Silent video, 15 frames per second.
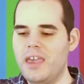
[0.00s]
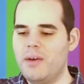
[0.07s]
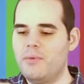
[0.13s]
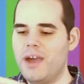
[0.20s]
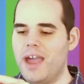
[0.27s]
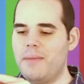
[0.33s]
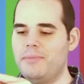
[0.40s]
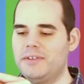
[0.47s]
And
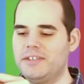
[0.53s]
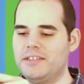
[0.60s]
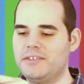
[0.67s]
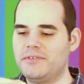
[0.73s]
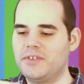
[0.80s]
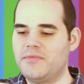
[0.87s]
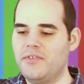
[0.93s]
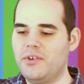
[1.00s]
what happens is
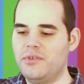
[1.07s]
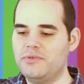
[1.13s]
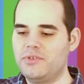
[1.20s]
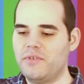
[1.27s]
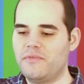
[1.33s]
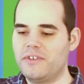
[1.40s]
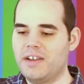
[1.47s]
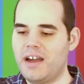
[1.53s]
those folds
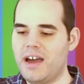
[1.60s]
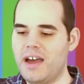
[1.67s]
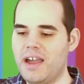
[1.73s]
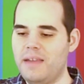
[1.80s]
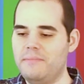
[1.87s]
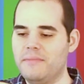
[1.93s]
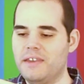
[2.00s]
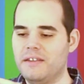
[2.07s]
over
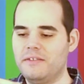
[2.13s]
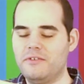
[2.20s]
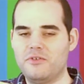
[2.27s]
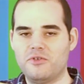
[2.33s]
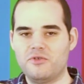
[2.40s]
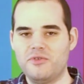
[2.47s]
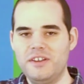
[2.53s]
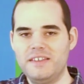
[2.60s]
time get
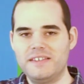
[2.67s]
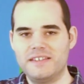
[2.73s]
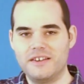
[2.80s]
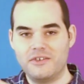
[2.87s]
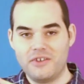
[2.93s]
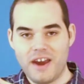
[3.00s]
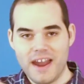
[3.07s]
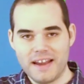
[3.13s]
little creases
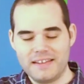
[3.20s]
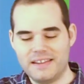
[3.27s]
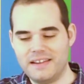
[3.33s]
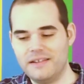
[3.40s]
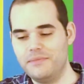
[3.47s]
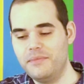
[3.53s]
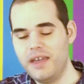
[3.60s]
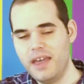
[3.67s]
and cracks
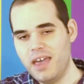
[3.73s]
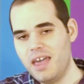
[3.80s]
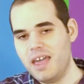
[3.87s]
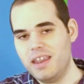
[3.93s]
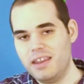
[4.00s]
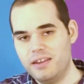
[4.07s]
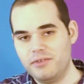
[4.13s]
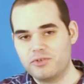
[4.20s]
in them,
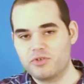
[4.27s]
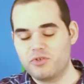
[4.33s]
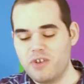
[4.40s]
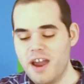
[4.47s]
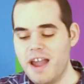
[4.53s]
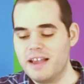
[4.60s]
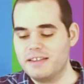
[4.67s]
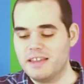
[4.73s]
and then those
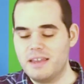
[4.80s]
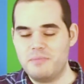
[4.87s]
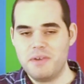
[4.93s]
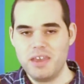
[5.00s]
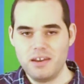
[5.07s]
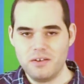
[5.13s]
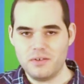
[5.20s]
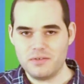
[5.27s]
cracks get
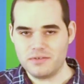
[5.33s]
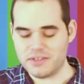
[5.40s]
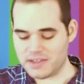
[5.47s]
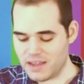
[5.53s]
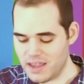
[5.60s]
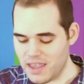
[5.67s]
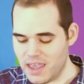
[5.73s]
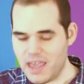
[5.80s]
pinholes.
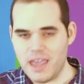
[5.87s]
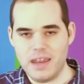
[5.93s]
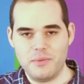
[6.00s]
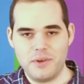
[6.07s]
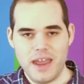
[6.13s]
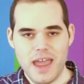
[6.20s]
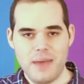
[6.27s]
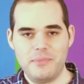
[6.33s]
And then
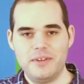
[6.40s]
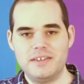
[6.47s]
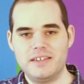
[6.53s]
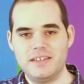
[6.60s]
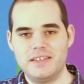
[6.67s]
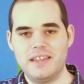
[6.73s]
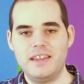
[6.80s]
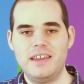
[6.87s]
what happens
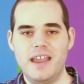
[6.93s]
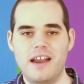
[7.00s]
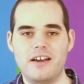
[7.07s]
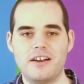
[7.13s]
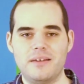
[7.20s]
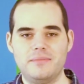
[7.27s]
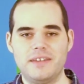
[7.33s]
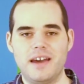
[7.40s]
is then the
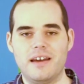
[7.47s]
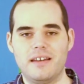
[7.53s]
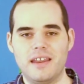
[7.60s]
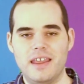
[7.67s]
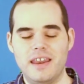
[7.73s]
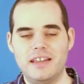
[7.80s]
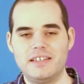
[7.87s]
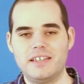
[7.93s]
air comes out,
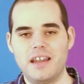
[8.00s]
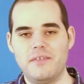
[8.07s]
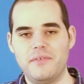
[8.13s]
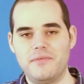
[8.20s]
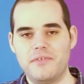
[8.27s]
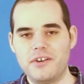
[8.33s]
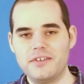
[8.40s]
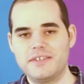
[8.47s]
and instead of
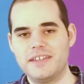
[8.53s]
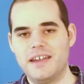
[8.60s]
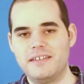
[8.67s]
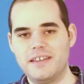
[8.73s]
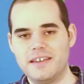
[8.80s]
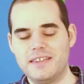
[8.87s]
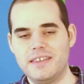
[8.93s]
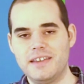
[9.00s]
a fart
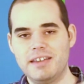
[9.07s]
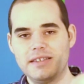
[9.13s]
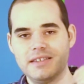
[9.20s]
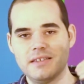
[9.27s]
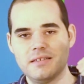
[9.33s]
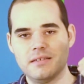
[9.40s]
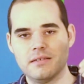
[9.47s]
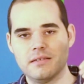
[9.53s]
sound like
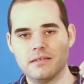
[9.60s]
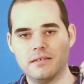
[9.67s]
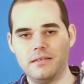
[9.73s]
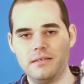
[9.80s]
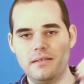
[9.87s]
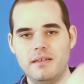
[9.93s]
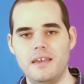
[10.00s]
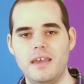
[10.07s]
this,
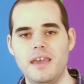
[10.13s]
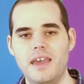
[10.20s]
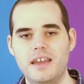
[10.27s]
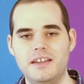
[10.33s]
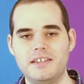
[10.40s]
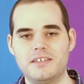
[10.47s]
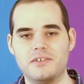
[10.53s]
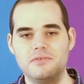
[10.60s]

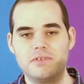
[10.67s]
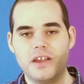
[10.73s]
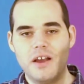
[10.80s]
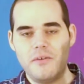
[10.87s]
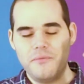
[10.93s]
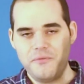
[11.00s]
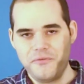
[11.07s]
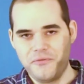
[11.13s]
it just goes.
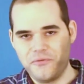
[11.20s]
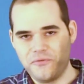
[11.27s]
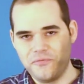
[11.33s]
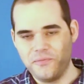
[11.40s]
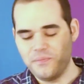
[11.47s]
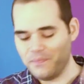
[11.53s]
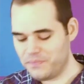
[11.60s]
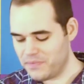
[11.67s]

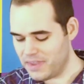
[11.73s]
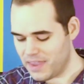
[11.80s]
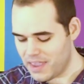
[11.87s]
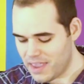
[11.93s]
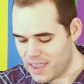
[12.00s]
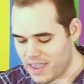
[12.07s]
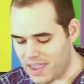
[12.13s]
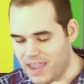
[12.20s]

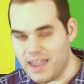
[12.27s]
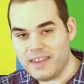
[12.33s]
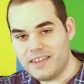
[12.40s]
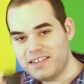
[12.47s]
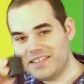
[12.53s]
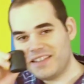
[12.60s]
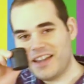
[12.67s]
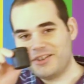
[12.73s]
And
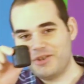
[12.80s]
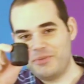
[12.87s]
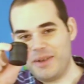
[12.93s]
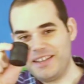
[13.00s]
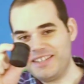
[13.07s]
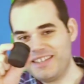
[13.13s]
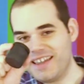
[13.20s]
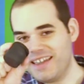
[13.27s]
this is actually
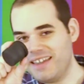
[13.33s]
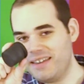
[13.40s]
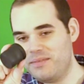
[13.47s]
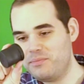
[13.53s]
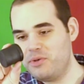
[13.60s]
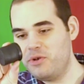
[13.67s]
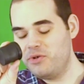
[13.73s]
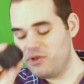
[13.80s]
my second
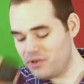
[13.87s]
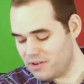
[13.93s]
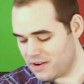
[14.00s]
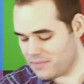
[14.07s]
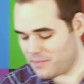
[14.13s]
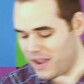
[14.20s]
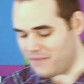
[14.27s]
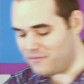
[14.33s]
Pooter.
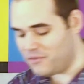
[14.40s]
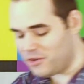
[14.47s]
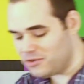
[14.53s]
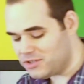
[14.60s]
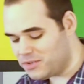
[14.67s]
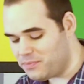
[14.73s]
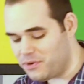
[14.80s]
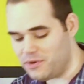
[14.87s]
My
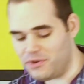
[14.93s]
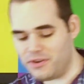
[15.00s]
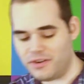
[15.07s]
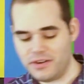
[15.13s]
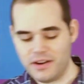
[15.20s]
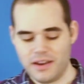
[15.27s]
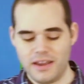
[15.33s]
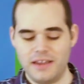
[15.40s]
first
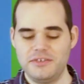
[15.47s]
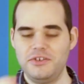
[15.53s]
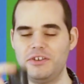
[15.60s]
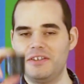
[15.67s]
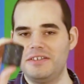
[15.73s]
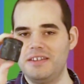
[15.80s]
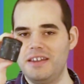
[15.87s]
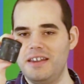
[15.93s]
Pooter, as you
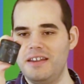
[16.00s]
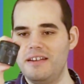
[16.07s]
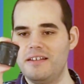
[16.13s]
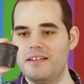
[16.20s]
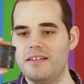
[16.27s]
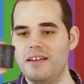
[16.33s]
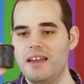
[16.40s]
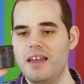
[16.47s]
can see
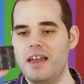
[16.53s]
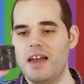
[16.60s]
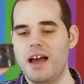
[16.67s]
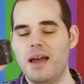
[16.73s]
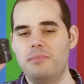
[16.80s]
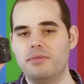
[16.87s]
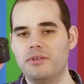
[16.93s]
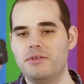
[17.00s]
here,
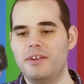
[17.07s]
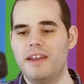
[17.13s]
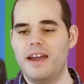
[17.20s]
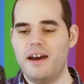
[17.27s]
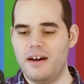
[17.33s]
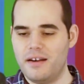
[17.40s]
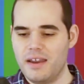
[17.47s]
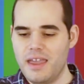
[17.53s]
I blew it
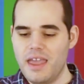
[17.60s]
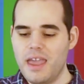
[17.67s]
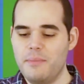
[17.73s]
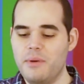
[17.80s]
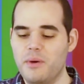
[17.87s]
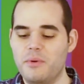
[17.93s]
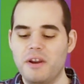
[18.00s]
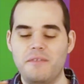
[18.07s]
out.
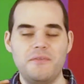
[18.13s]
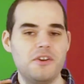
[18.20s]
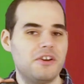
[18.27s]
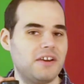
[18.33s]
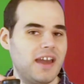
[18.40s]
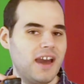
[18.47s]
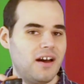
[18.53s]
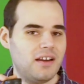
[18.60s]
But what I
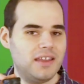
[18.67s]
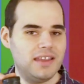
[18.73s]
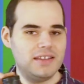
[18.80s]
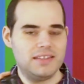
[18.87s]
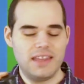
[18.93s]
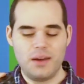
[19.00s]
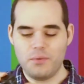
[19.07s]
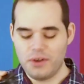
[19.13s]
figured out
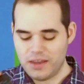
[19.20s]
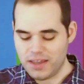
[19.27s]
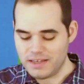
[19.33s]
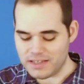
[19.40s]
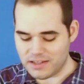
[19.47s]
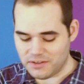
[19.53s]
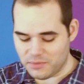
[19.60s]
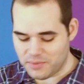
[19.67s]
is that when it
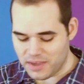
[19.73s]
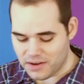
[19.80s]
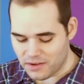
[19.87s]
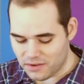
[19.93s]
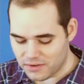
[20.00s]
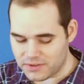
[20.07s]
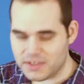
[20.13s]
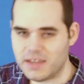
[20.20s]
gets the little
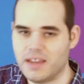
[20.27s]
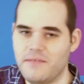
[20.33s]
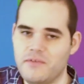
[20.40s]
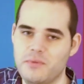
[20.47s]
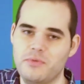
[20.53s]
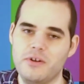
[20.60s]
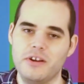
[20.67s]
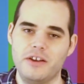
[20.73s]
pinholes, if
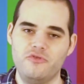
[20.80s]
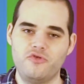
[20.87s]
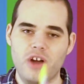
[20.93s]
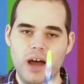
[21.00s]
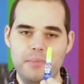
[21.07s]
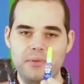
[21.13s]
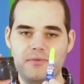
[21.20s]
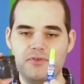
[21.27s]
you put a
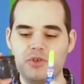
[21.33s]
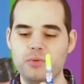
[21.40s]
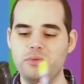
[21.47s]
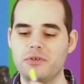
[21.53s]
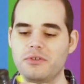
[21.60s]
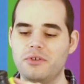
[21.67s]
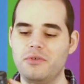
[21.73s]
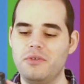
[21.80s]
drop of
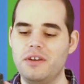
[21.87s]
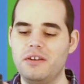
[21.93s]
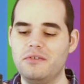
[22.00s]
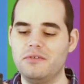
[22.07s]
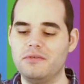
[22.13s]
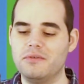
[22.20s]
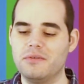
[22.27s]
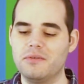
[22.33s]
super glue,
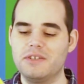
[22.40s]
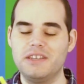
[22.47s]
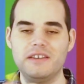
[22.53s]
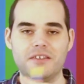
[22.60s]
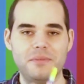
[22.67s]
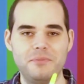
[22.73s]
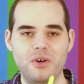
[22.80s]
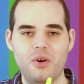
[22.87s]
it'll
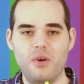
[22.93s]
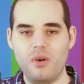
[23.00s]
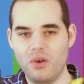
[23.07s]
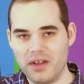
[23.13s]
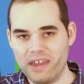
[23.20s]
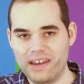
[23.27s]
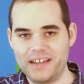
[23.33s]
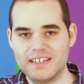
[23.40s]
seal up the
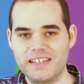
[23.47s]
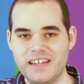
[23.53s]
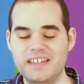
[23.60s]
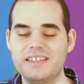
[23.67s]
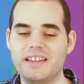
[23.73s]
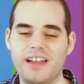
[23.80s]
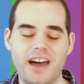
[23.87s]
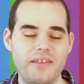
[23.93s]
hole and
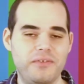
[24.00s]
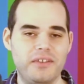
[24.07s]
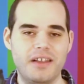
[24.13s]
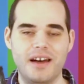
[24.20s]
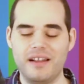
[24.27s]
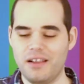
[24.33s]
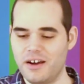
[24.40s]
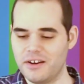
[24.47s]
extends the life a
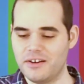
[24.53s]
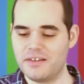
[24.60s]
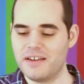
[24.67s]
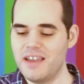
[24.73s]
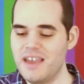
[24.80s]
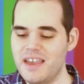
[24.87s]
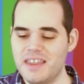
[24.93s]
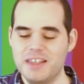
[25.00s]
lot
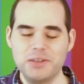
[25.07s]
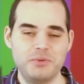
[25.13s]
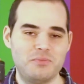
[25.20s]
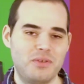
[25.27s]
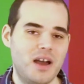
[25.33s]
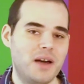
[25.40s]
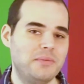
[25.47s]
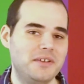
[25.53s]
longer. This
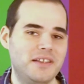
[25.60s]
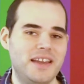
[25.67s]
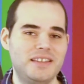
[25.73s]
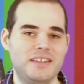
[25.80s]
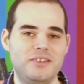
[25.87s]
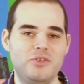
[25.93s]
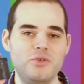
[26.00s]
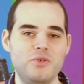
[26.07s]
one probably
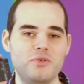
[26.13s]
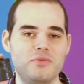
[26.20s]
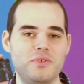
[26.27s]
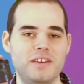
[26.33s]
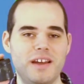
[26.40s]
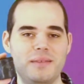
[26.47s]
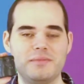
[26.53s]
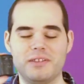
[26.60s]
lasted 2 or
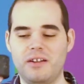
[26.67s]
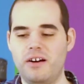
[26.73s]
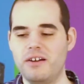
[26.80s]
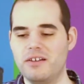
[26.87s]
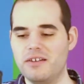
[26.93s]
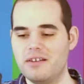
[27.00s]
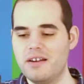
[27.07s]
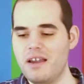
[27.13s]
3 times
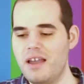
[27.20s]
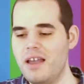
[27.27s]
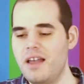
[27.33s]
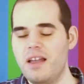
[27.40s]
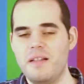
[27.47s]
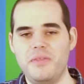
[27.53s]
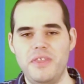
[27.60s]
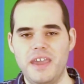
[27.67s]
longer
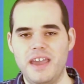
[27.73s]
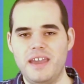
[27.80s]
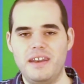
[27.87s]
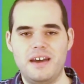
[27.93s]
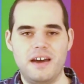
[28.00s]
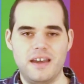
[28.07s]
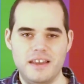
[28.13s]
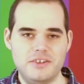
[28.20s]
than
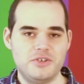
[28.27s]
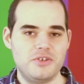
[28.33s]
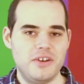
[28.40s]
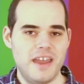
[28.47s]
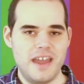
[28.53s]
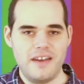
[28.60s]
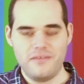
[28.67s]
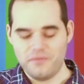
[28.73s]
it
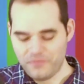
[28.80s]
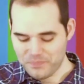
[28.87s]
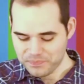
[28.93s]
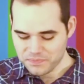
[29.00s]
should have.